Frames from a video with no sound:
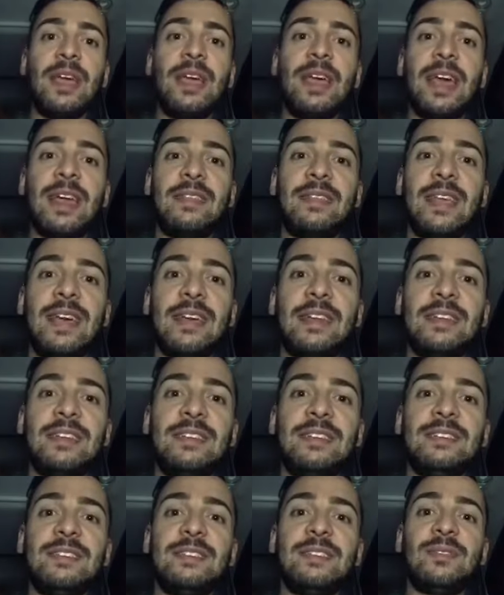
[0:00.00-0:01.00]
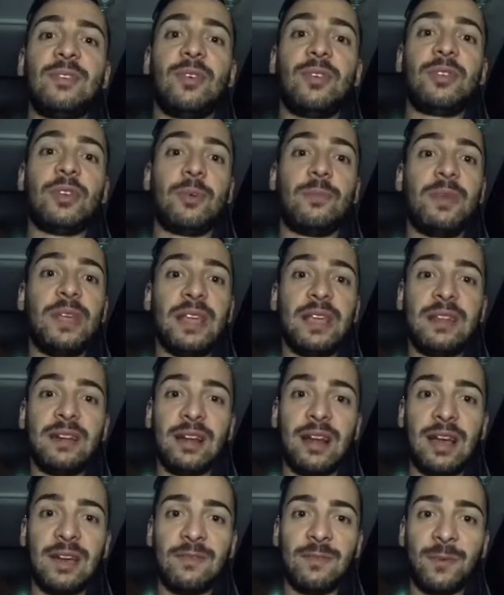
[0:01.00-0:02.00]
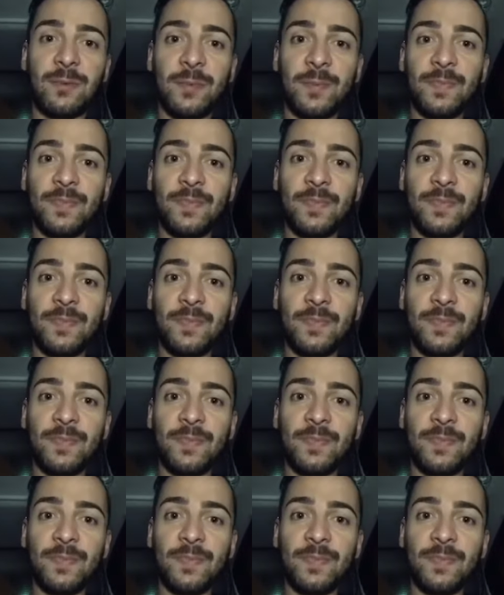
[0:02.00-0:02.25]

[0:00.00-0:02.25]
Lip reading: And that is on your beginner level.